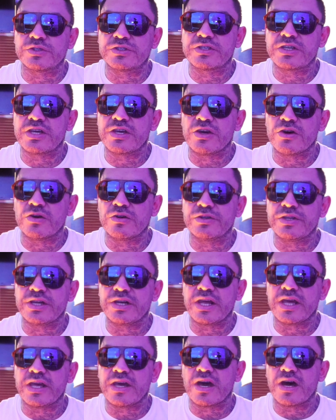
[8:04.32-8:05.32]
was killed
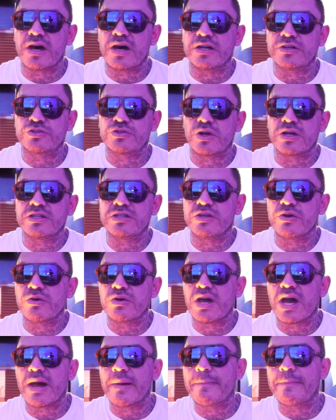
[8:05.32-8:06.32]
in a drug deal
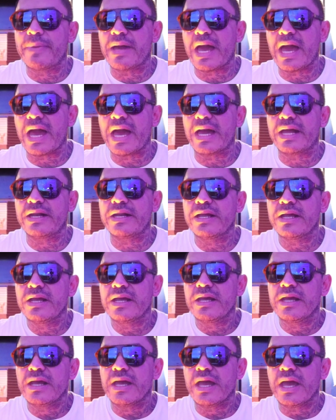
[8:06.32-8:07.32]
gone bad,
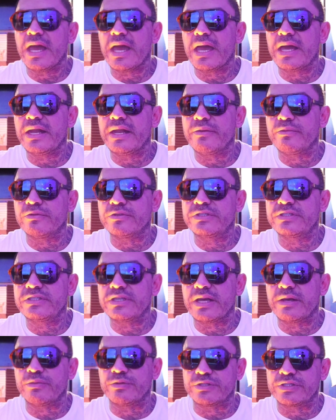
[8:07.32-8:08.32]
and it
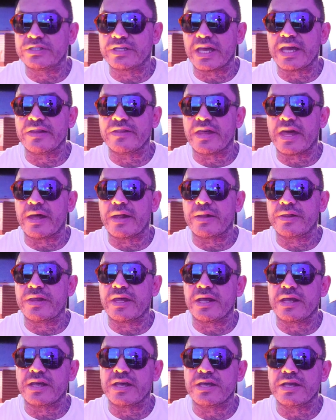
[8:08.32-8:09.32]
was saying that
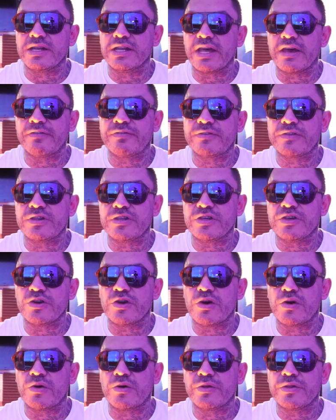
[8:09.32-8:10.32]
he left
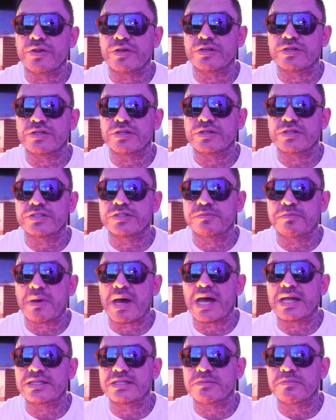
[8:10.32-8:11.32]
the
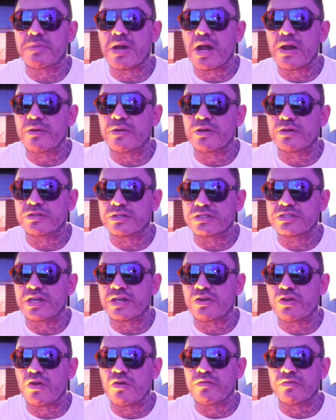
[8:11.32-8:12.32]
spot to Mario to
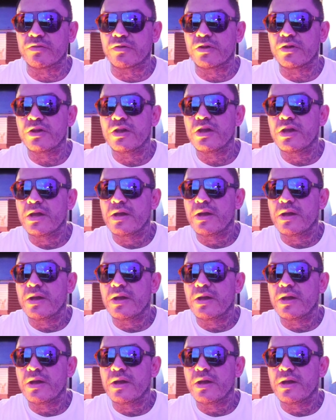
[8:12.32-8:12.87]
take over.